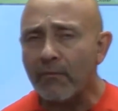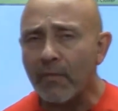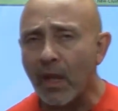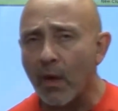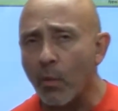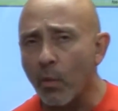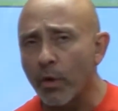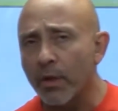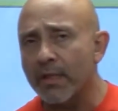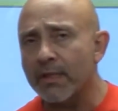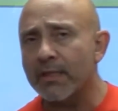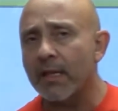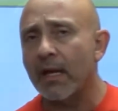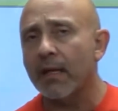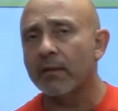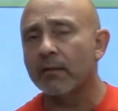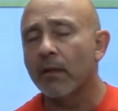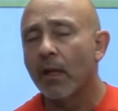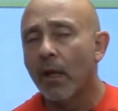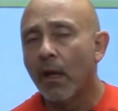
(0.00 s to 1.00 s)
We're going to
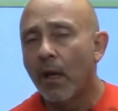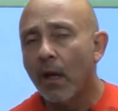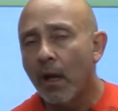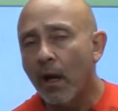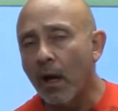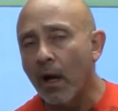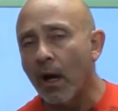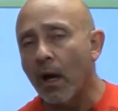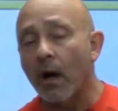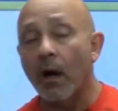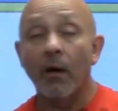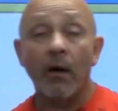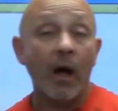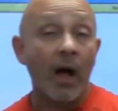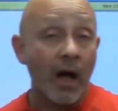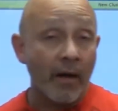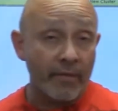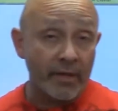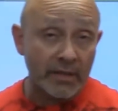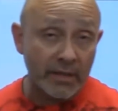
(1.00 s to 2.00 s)
assign,
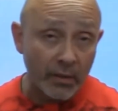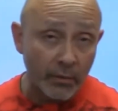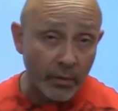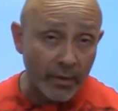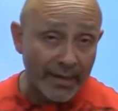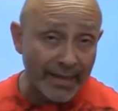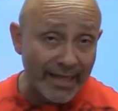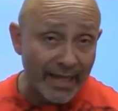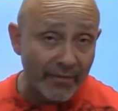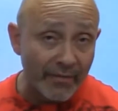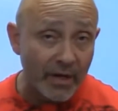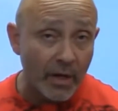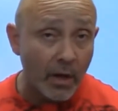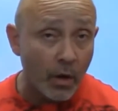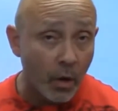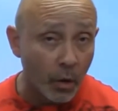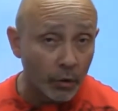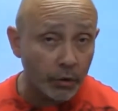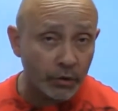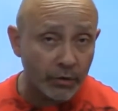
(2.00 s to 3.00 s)
obviously, we're going to give it a
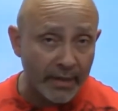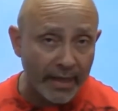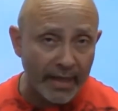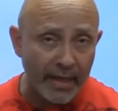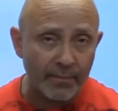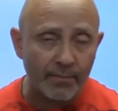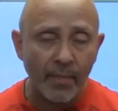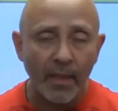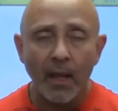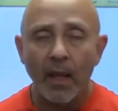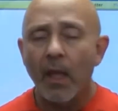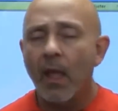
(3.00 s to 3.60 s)
host name.